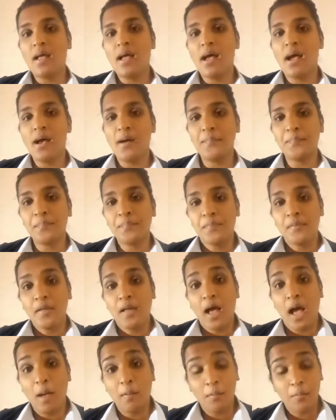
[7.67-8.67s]
I'm
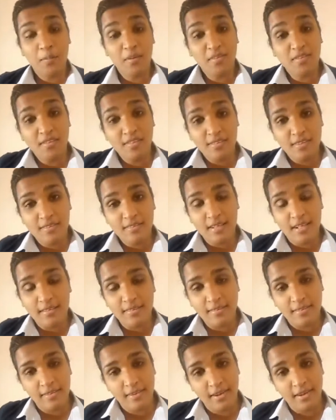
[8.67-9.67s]
a business
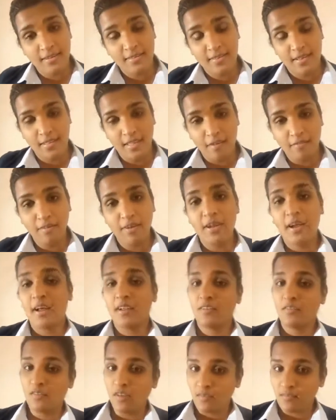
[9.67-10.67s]
consultant here in South
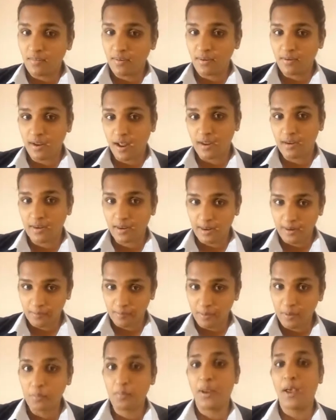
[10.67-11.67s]
Africa. Traveled around a little
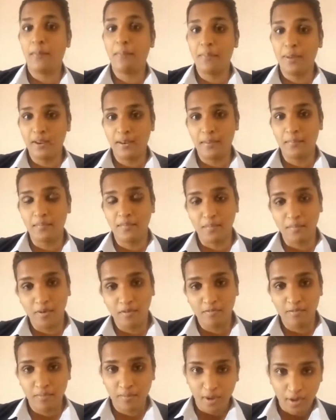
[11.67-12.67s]
bit where I picked up some
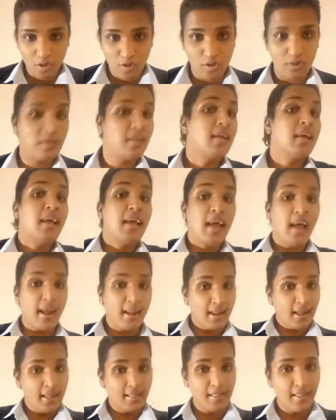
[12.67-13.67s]
information.
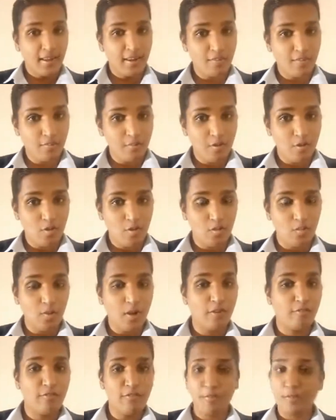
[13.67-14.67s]
And hey, that information
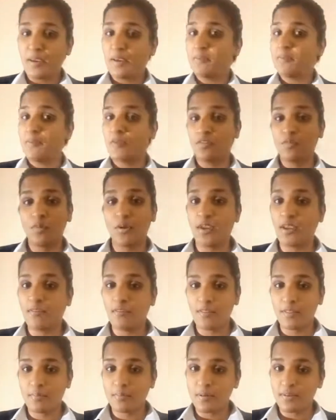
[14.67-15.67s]
worked for me. It's
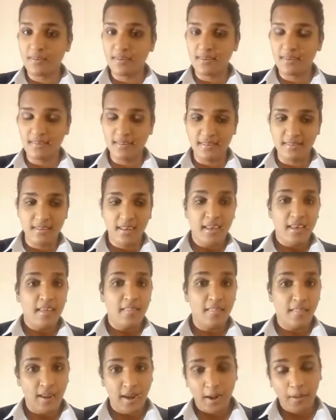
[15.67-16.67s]
working for the businesses
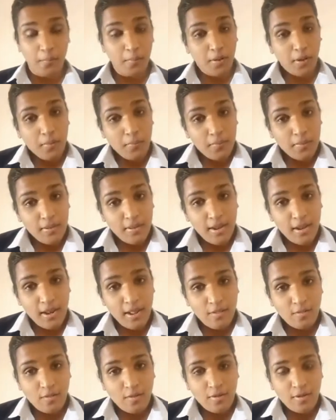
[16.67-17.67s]
that I work with. And
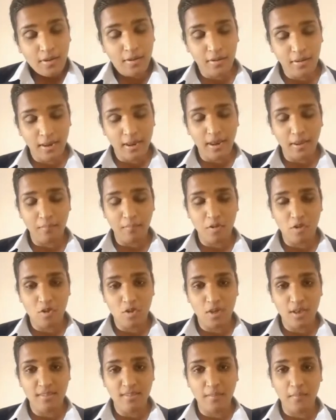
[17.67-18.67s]
I thought, let me
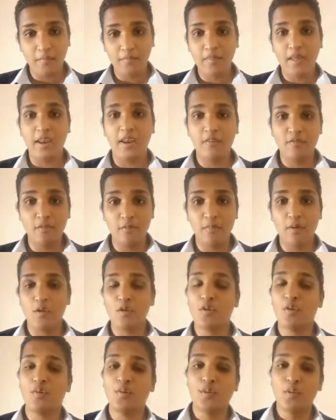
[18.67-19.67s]
share some of that
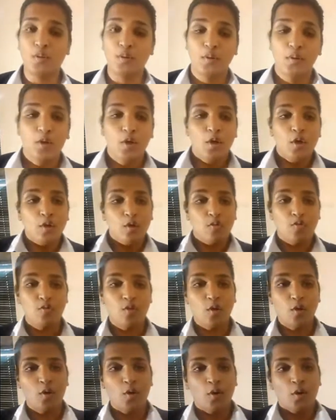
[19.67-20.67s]
information with you.
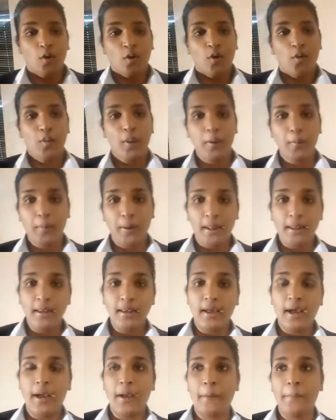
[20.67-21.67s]
So, quick
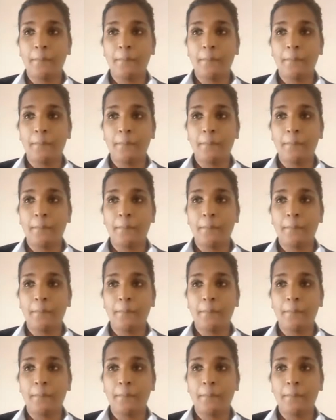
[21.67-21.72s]
one.